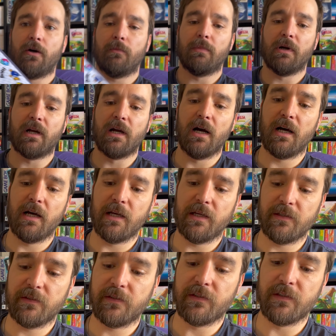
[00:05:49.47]

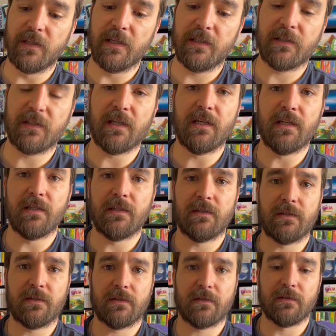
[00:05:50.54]
because this
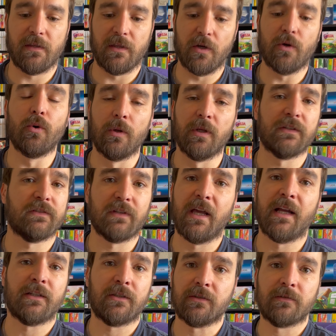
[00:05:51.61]
is the coolest
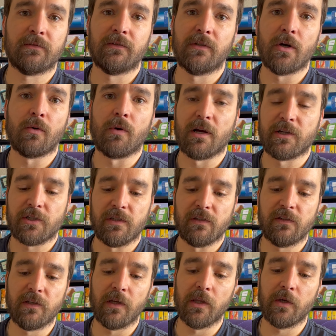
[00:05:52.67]
lanyard, no question. It's
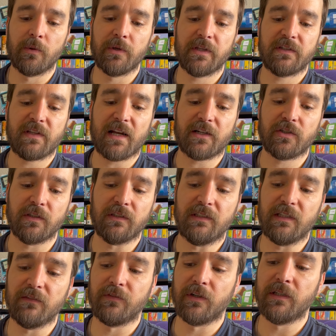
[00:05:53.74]
the only one that's actually
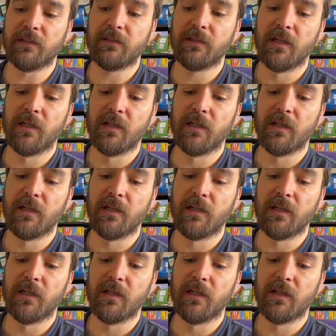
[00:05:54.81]
different.